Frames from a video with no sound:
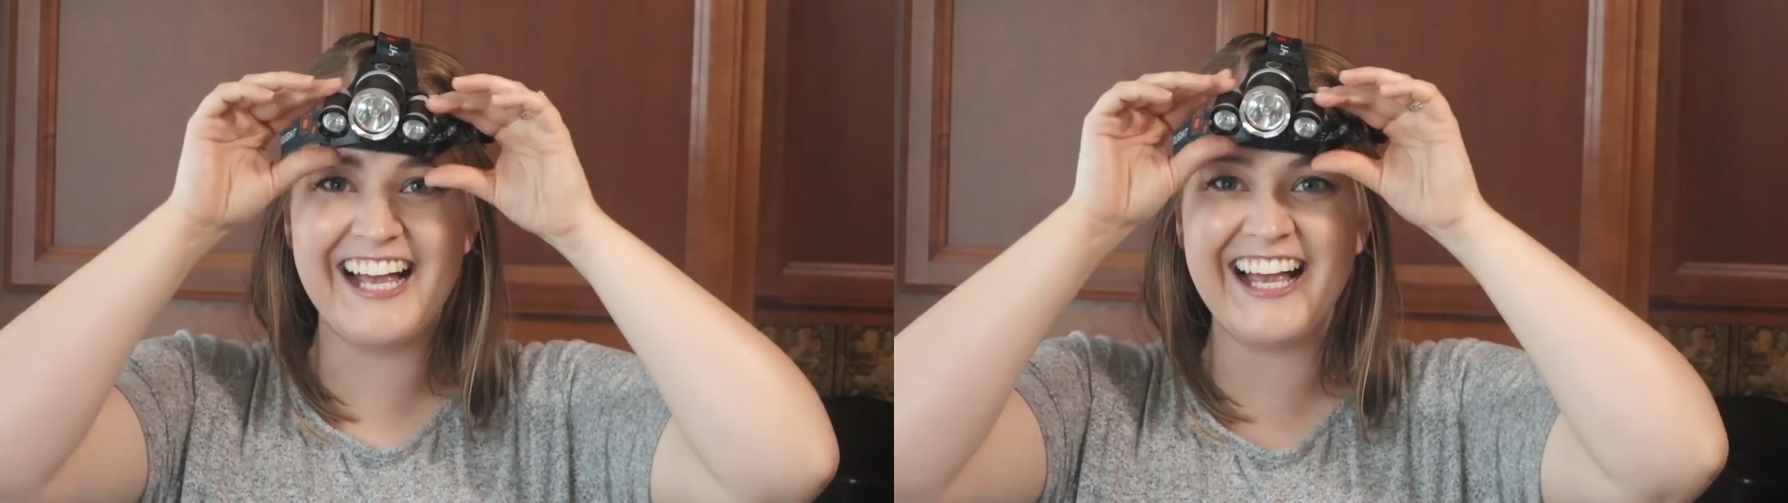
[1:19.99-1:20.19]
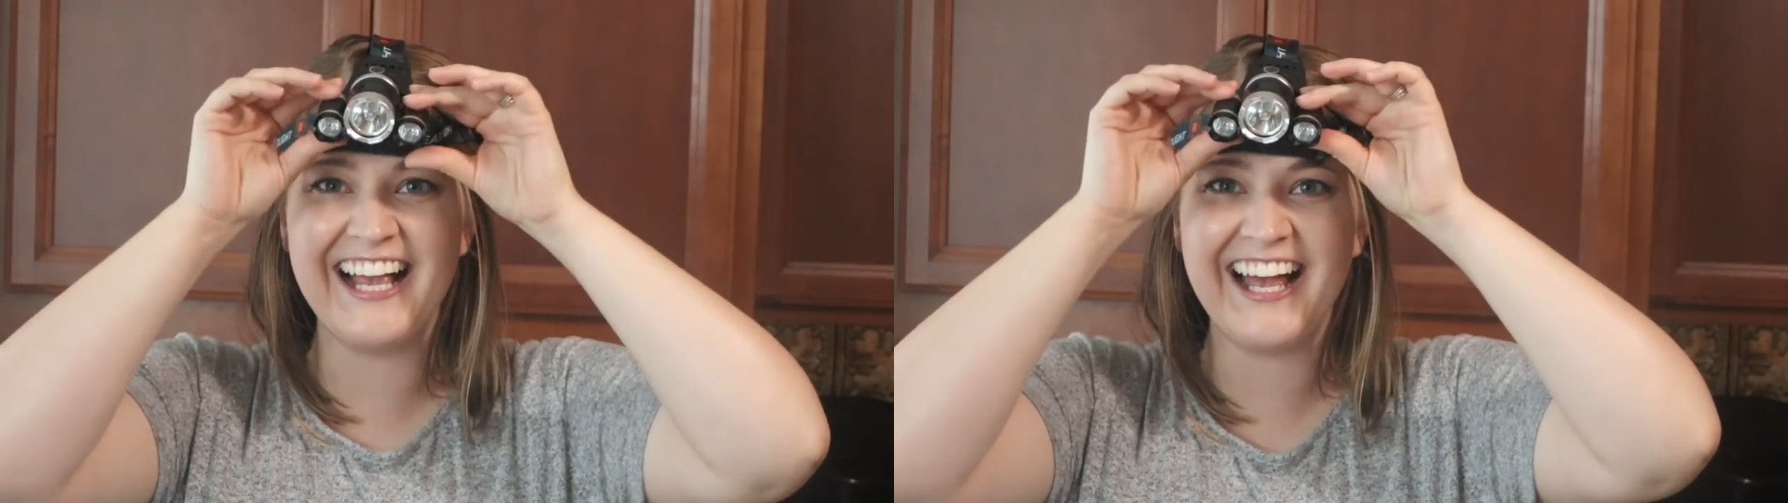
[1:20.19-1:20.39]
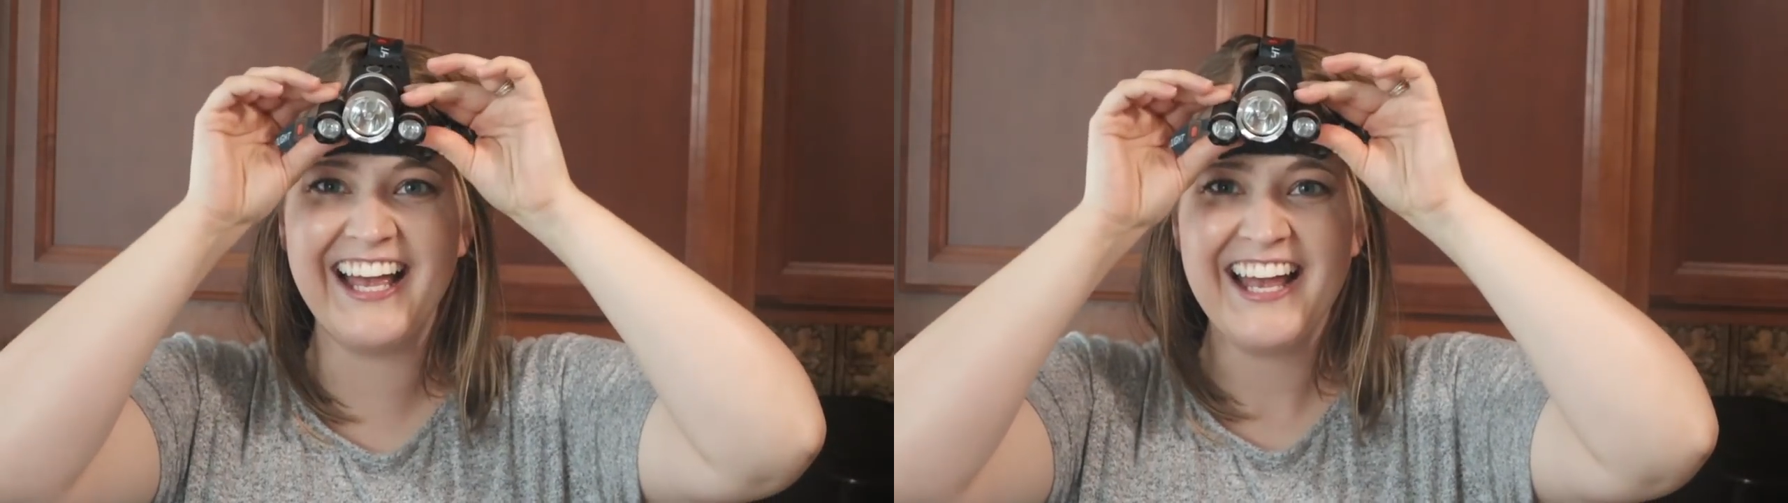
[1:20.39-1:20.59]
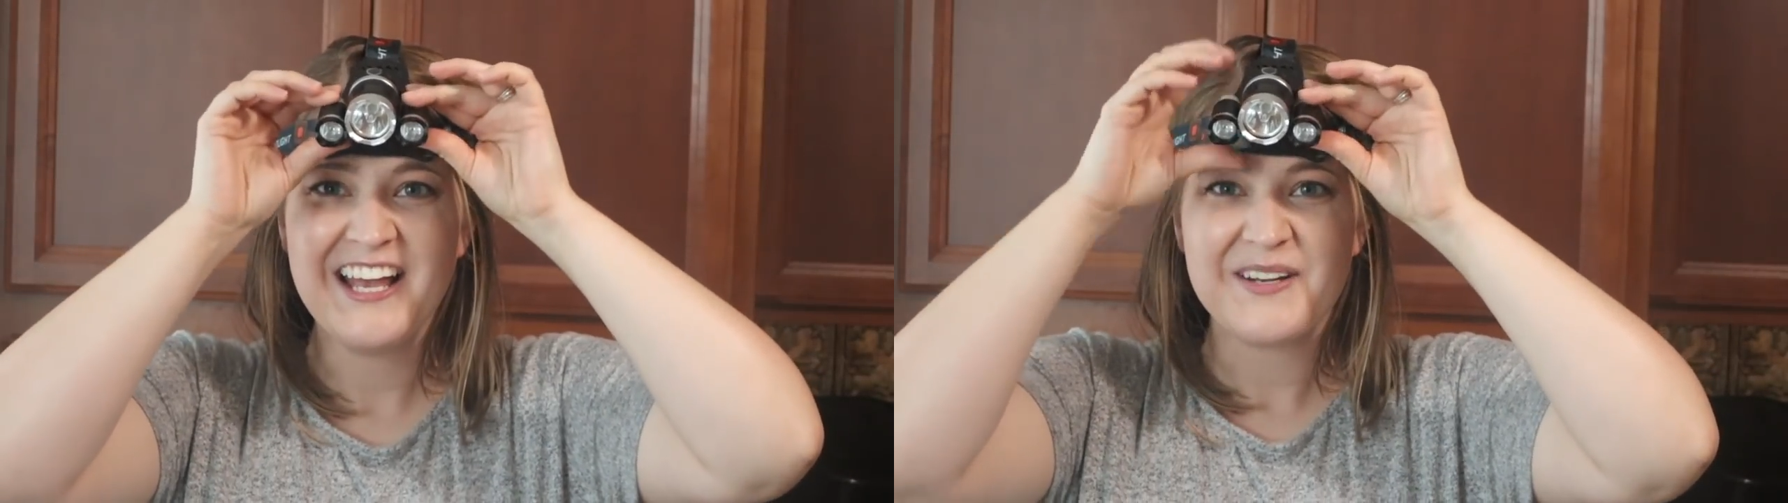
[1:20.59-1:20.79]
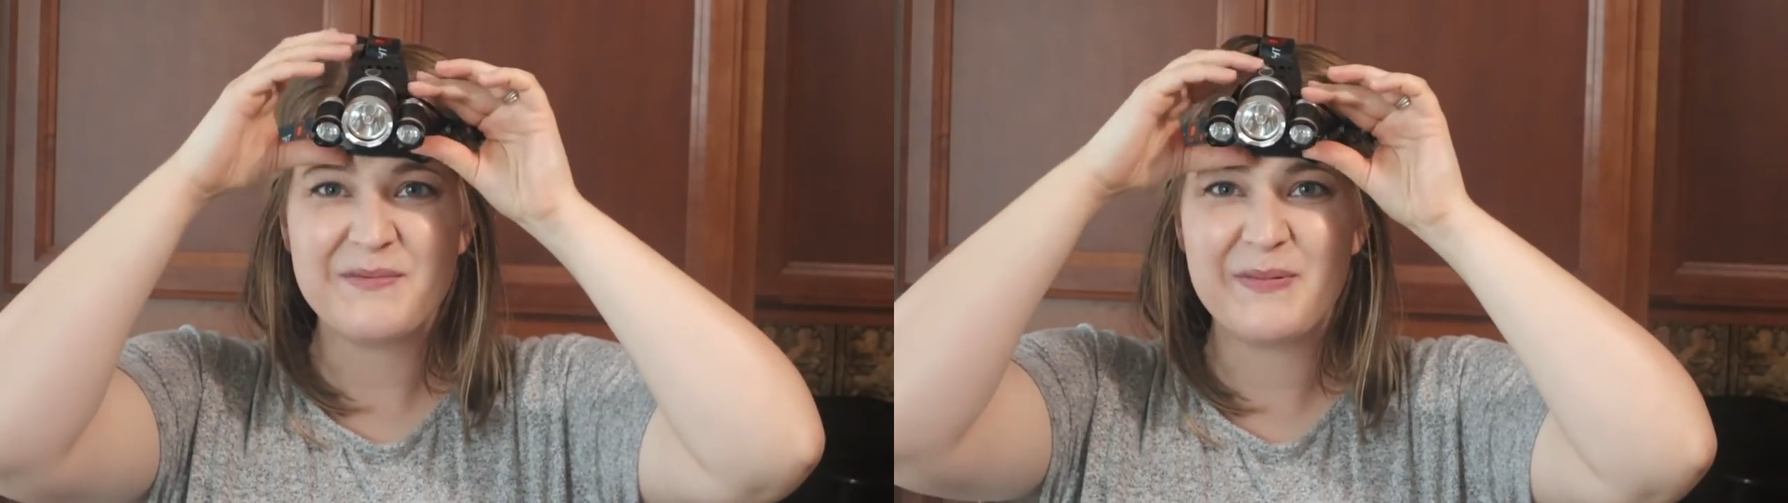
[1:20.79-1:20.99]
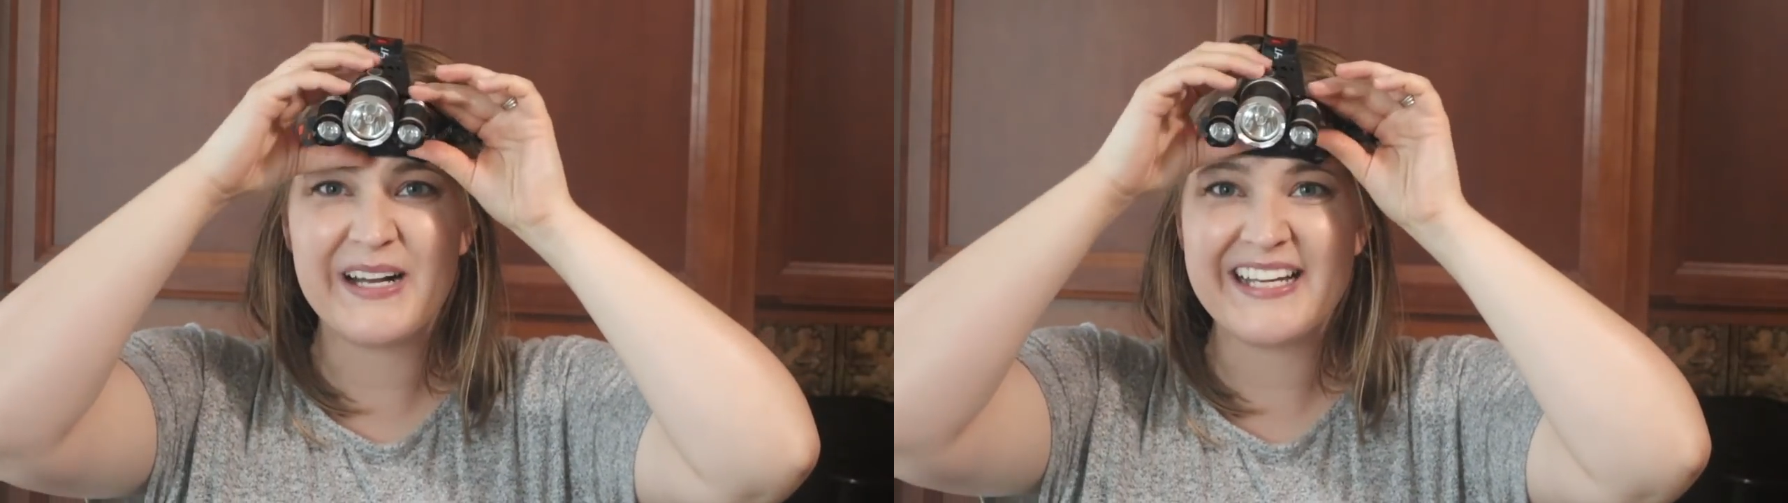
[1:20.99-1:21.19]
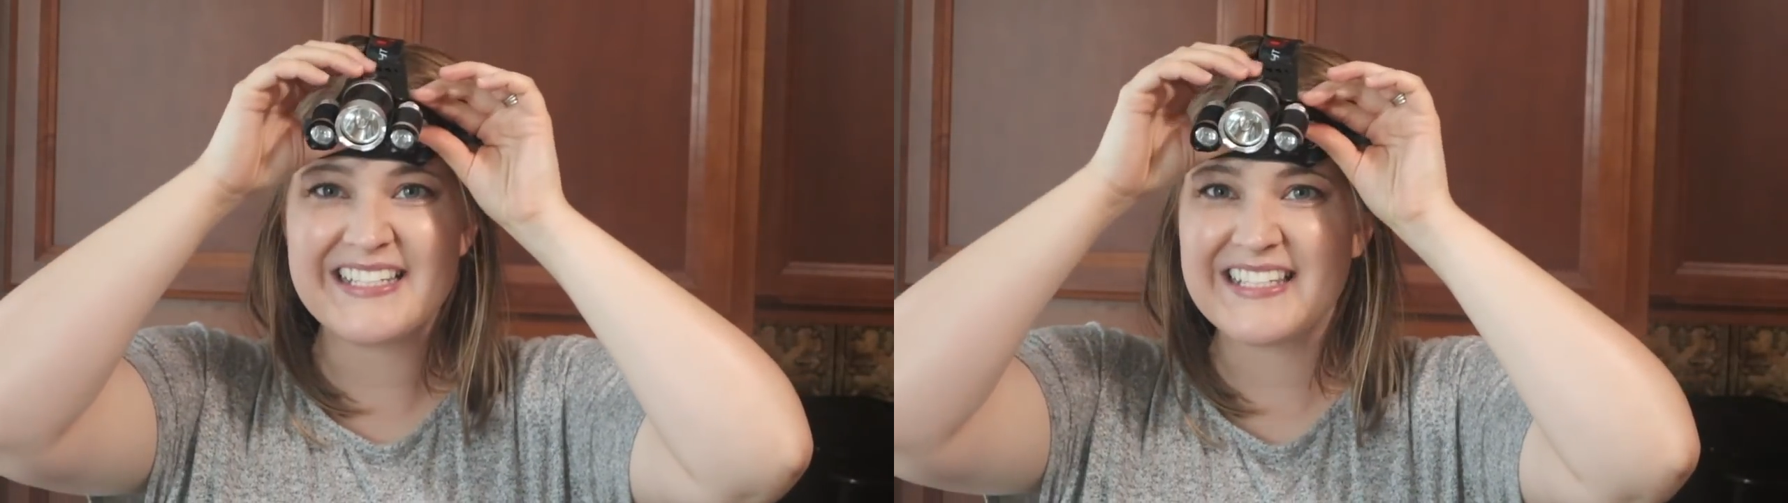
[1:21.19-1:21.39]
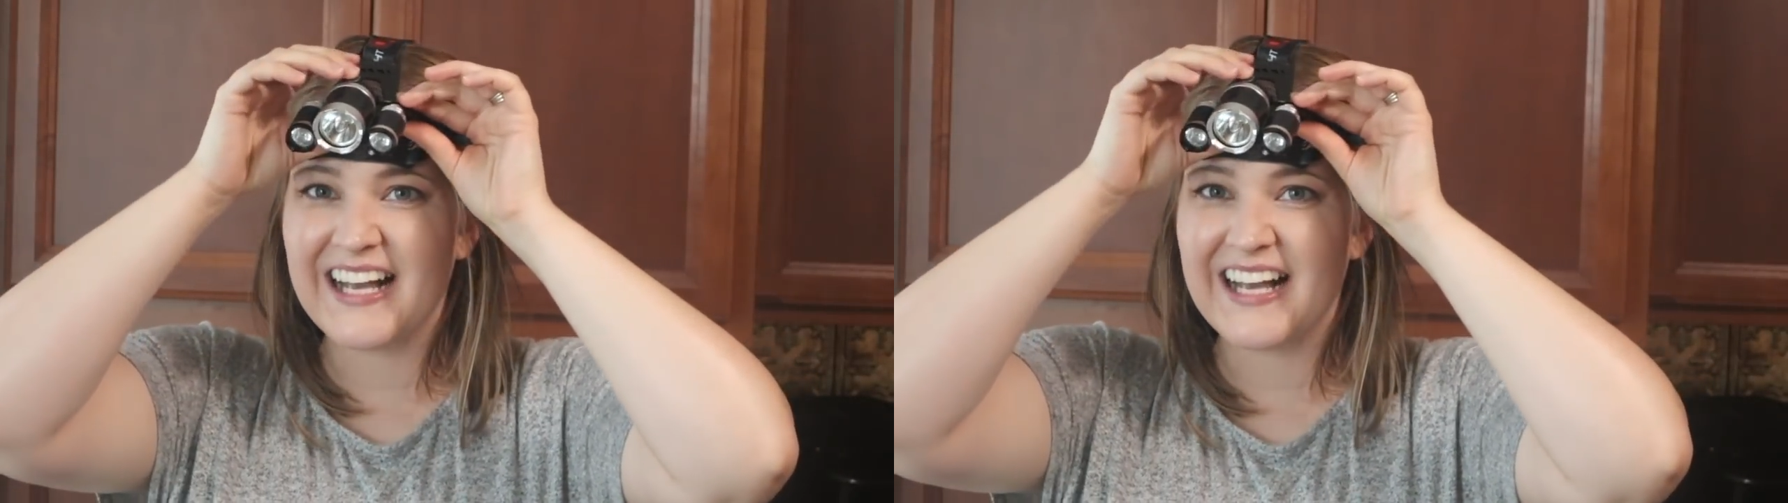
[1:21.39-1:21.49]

but